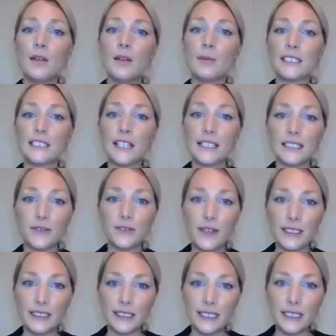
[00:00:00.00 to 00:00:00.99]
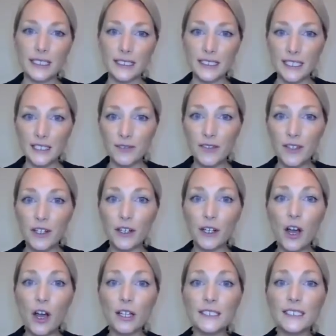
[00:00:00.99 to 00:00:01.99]
Besides facing the severe
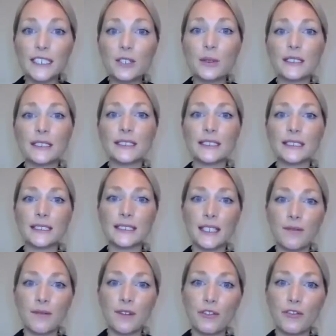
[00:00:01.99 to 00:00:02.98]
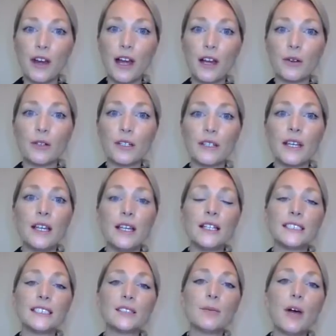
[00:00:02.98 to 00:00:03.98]
consequences of the drought,
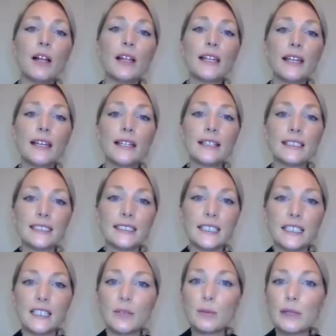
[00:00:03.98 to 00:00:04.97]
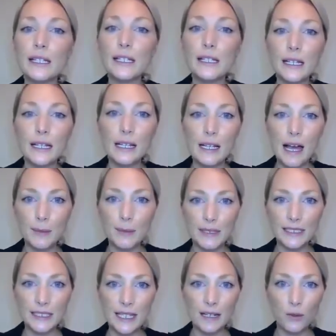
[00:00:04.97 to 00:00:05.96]
Somalia is in a completely collapsed
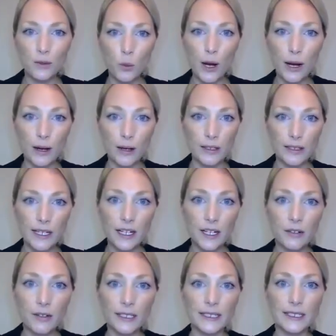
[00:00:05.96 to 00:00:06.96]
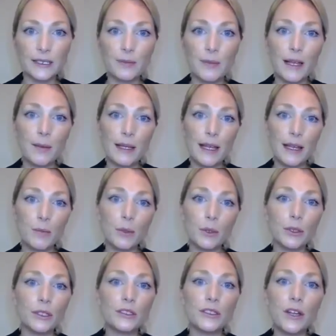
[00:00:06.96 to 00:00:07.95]
state where terrorists may be
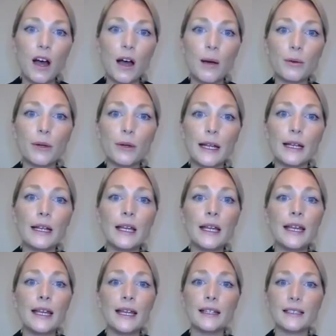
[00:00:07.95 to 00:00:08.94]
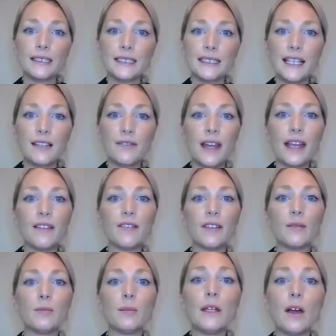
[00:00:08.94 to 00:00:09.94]
able to operate in a safe
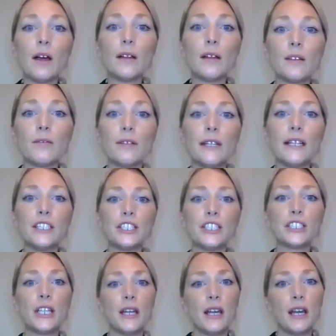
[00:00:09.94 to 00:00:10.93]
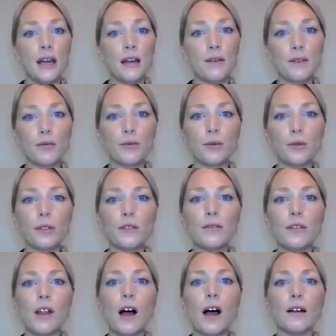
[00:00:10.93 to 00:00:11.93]
haven beyond the reach of the rule of
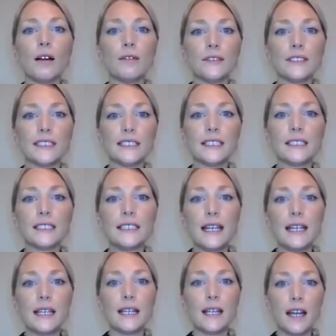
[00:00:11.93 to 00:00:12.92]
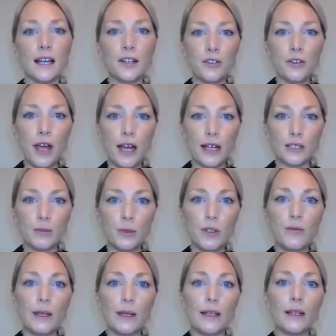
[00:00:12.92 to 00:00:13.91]
law, facilitating untracked
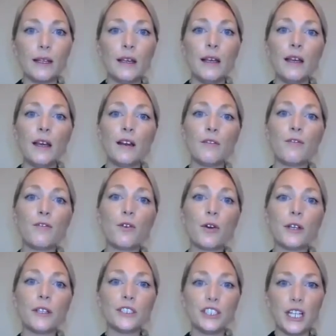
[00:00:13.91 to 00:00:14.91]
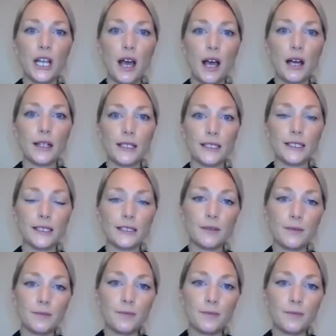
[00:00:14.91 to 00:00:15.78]
movement of foreign jihadists.